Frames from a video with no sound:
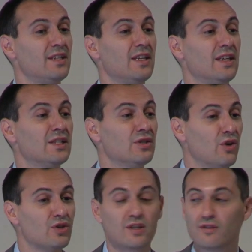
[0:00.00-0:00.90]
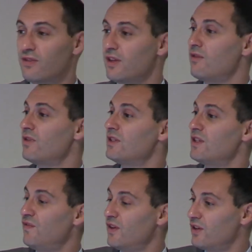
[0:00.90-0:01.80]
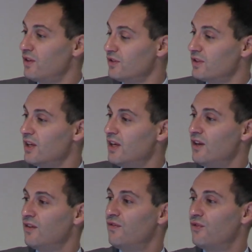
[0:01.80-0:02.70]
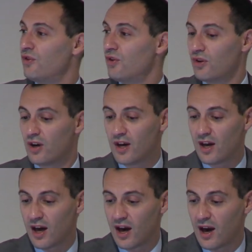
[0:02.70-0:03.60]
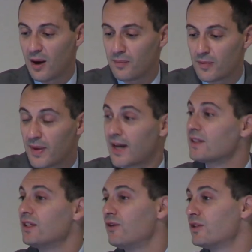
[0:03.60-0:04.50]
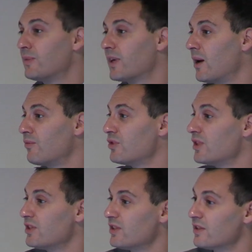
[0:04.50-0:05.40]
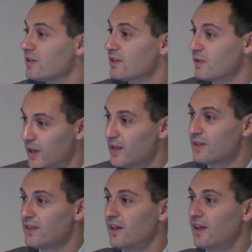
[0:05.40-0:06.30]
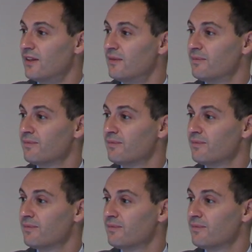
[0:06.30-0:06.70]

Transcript: it is not, in theory, difficult for bacteria to become resistant to penicillin.